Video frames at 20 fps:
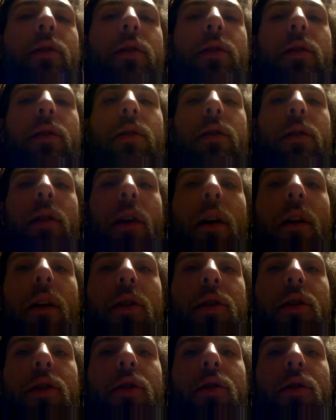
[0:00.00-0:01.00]
You have a
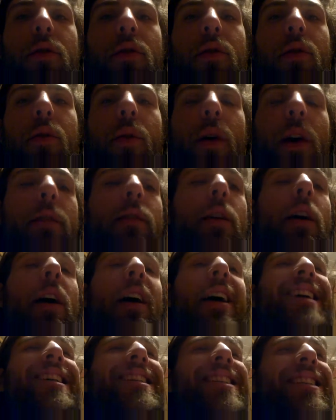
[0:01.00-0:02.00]
longitudinal wave,
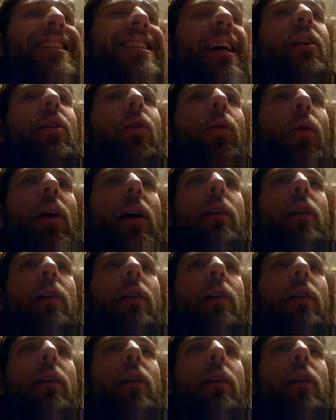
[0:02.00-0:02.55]
a scalar